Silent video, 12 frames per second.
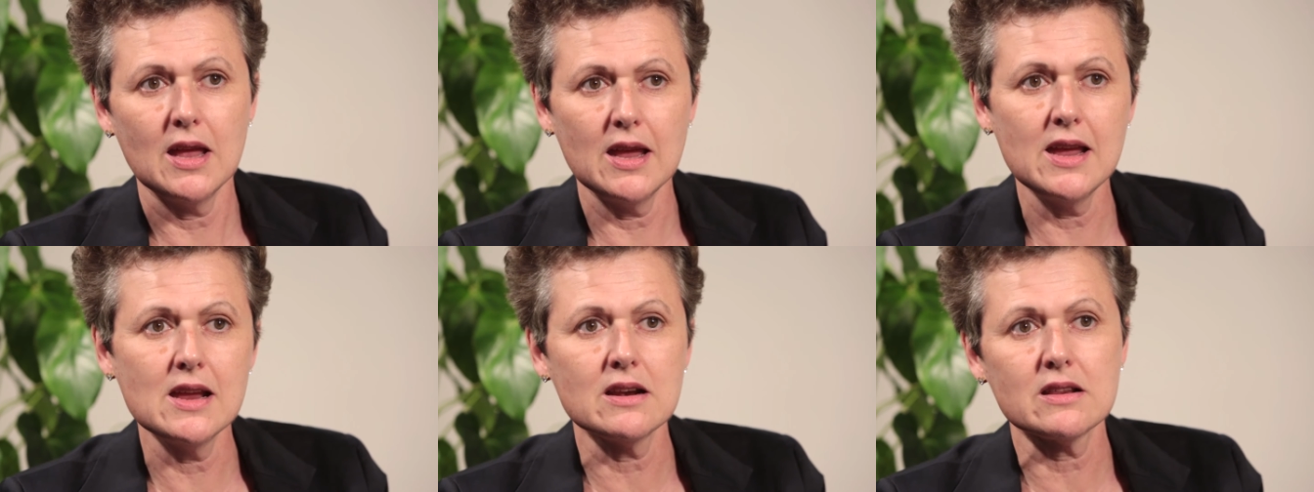
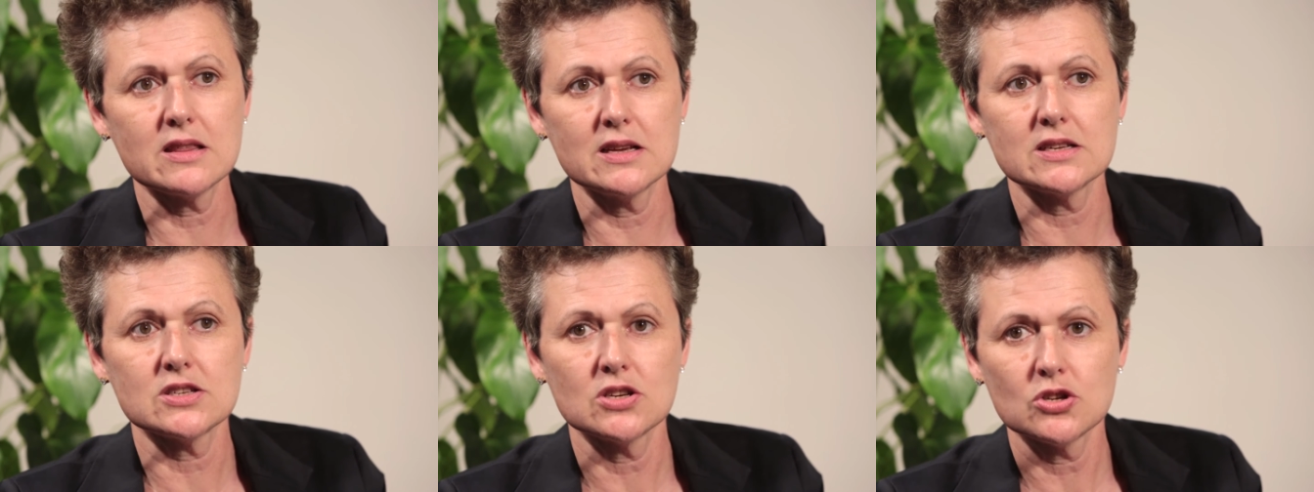in
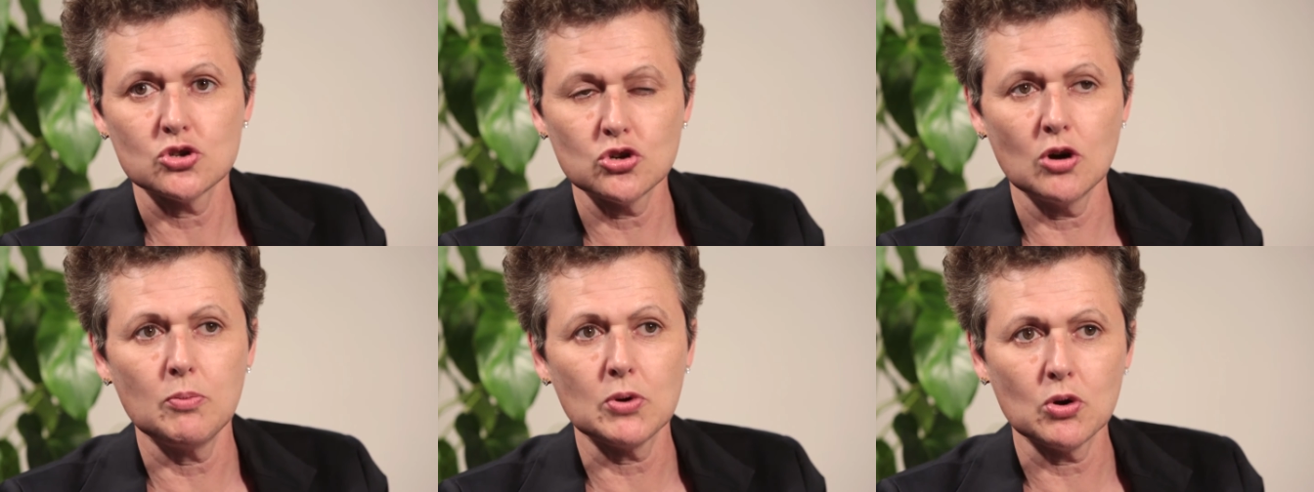this
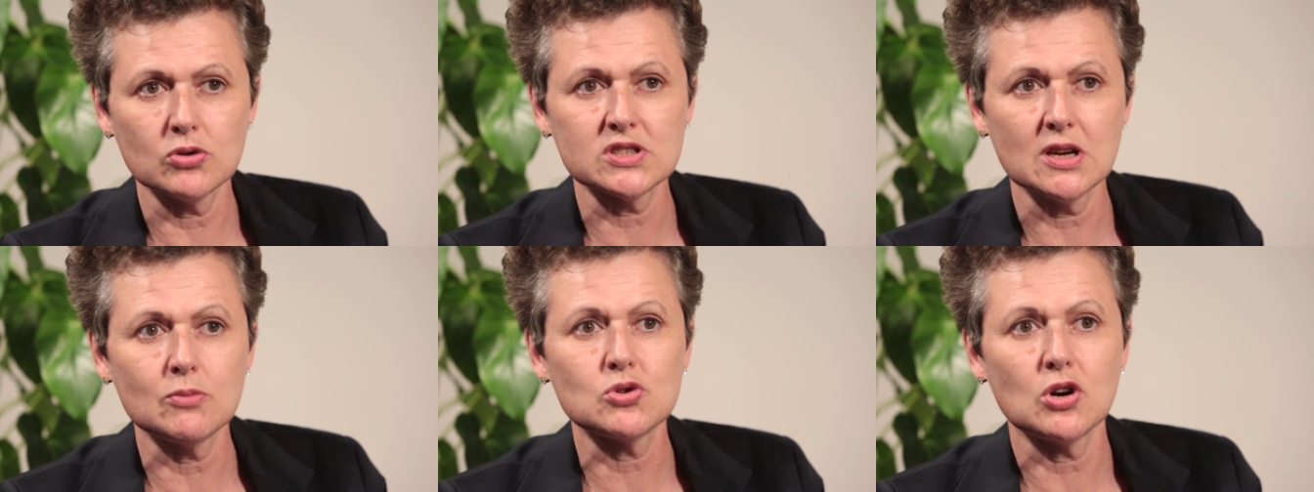tropical,
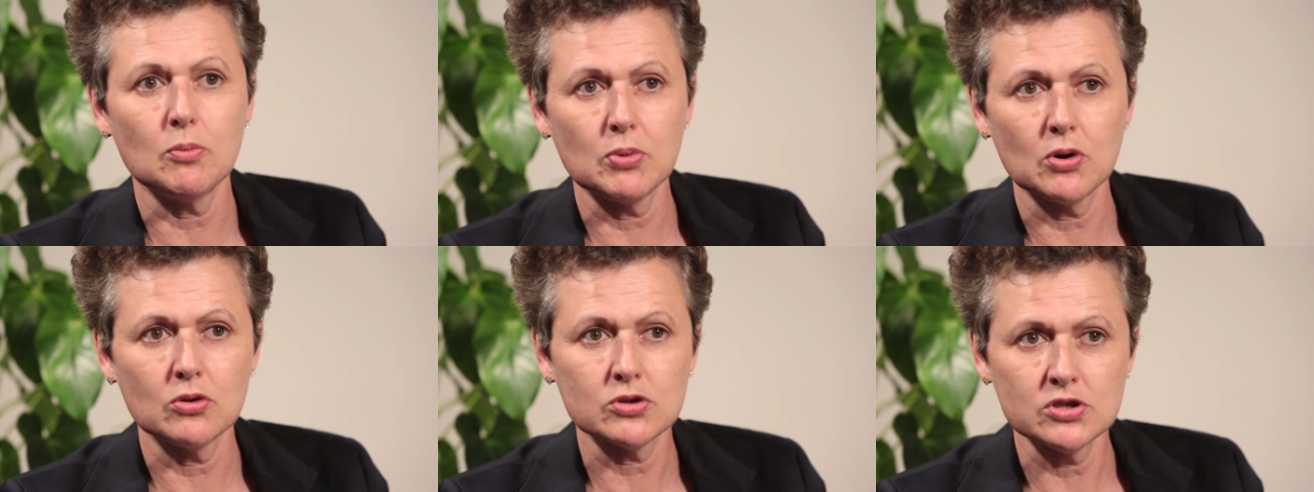
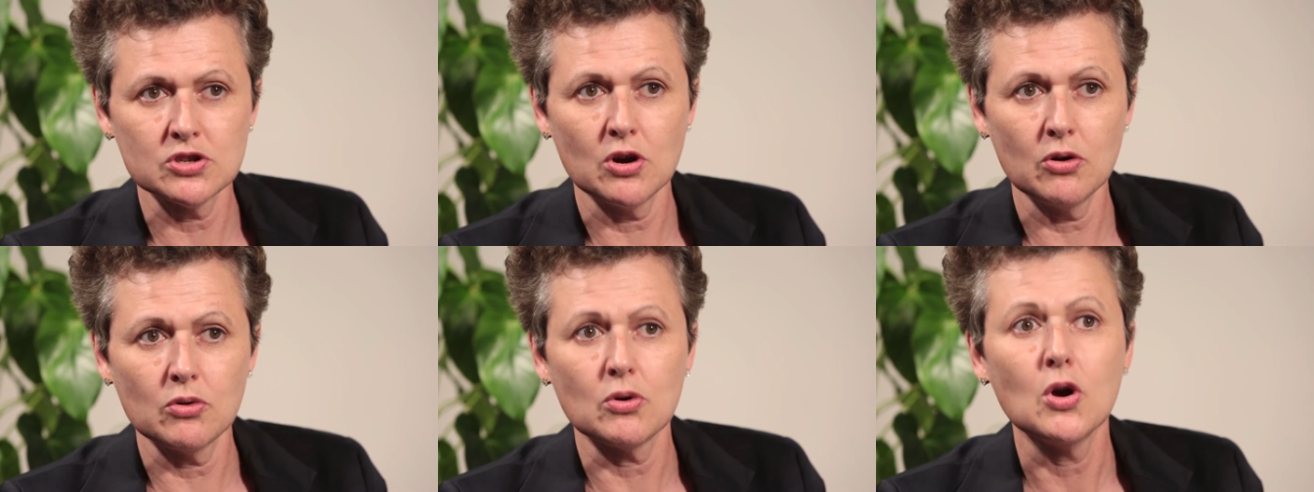subtropical
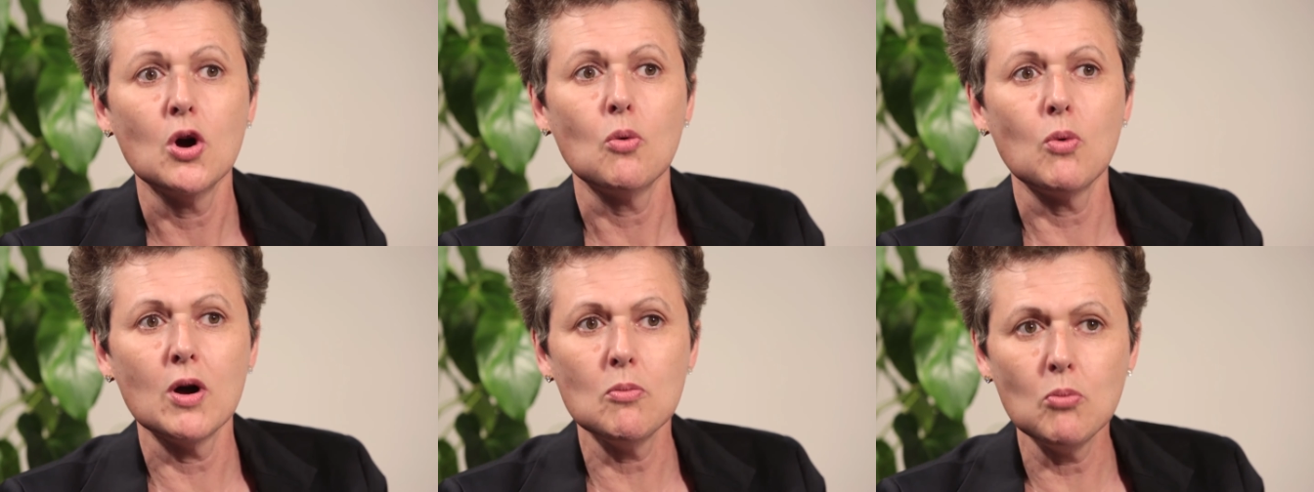zone
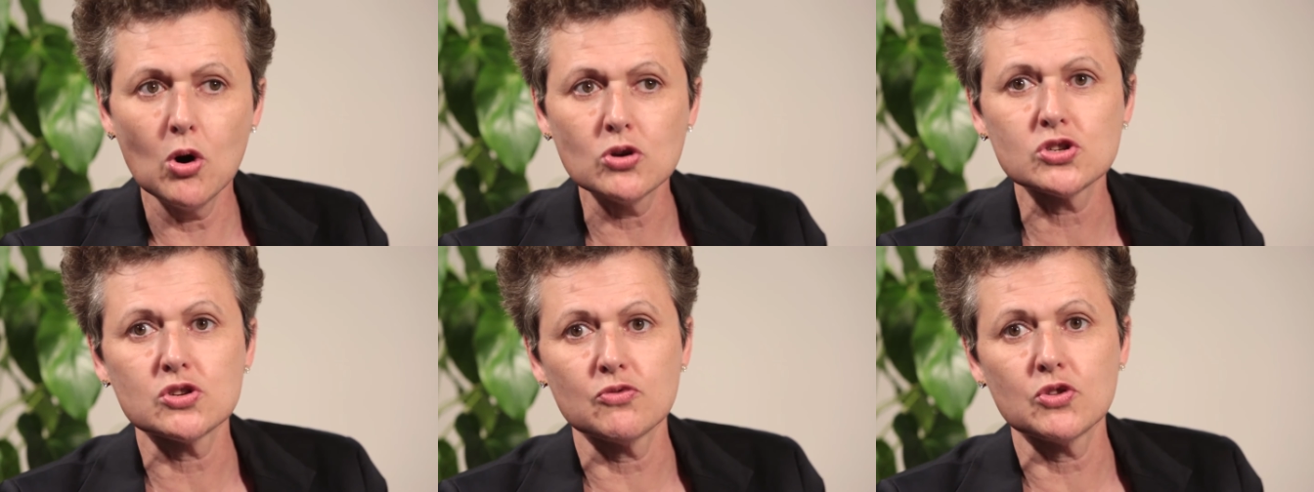where
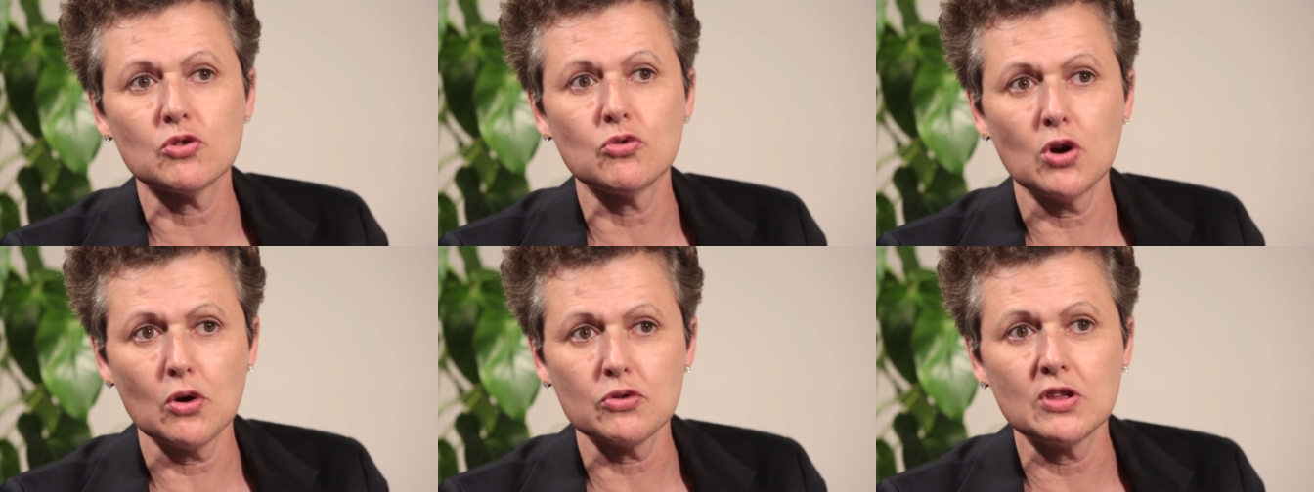most of the
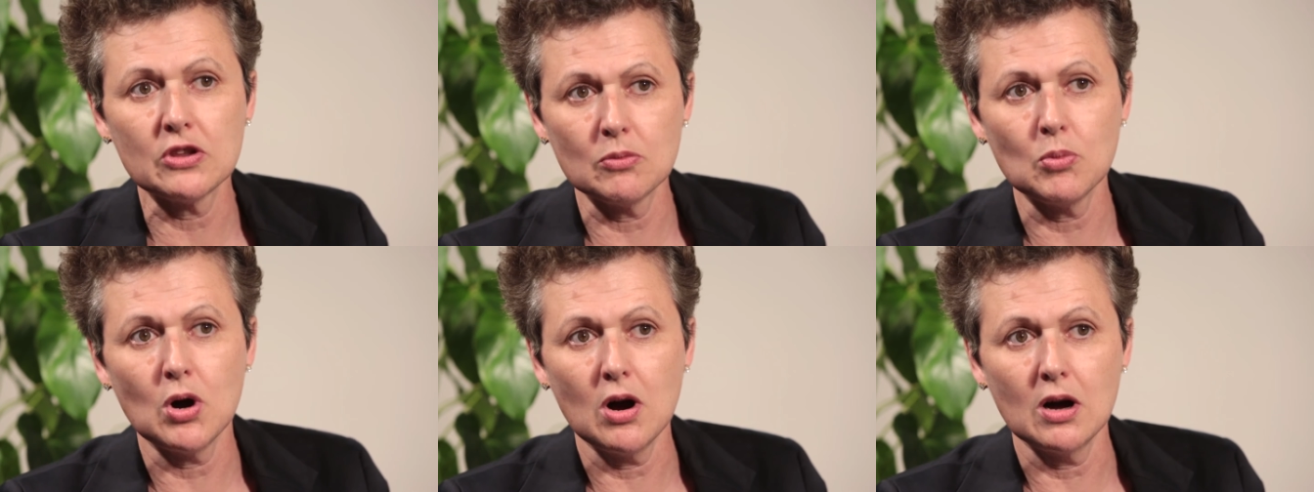growth in
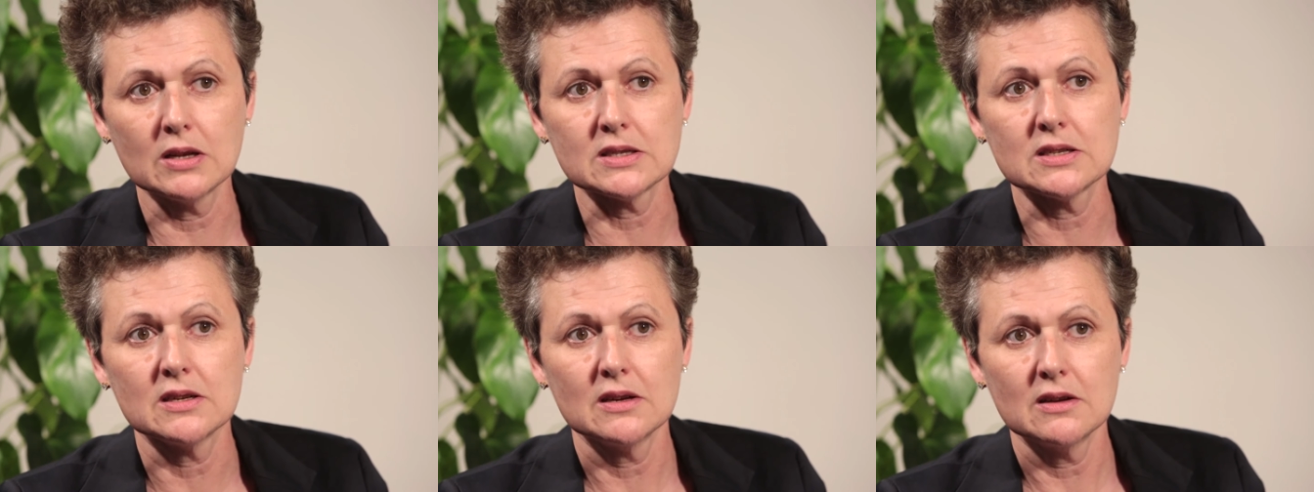demand